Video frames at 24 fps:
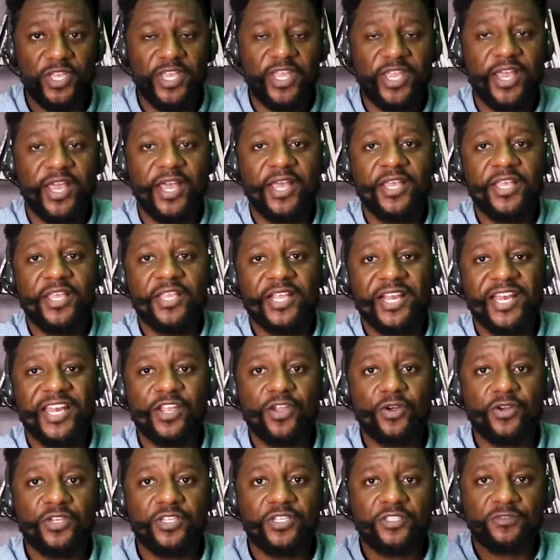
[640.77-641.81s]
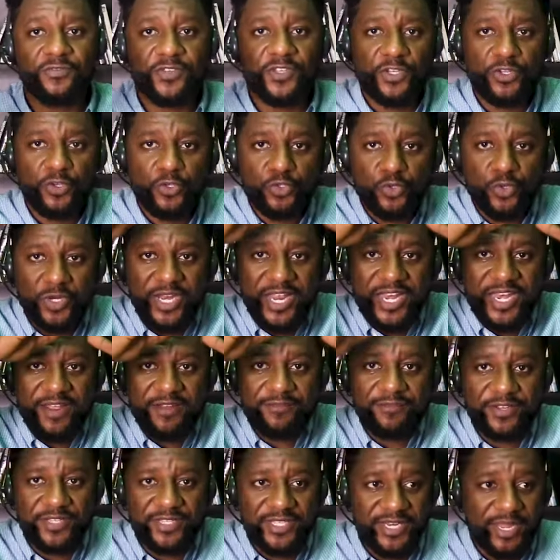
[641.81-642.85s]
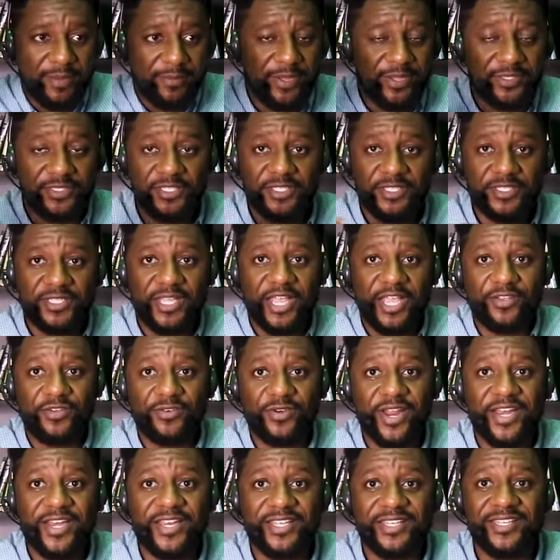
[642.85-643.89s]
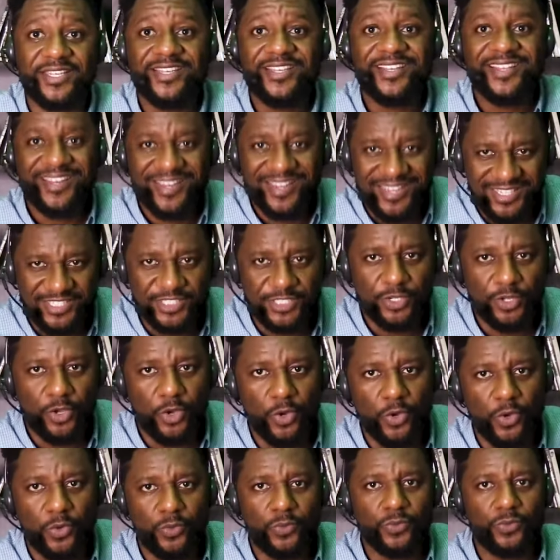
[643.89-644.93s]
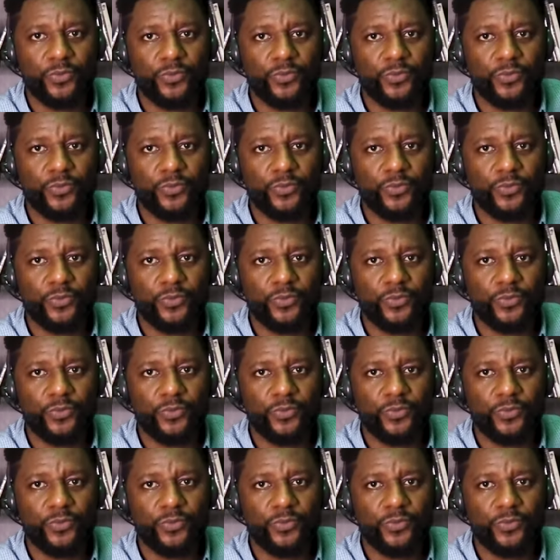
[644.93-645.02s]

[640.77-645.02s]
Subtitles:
here. Click on this video to learn everything about it. Are you ready? Let's go.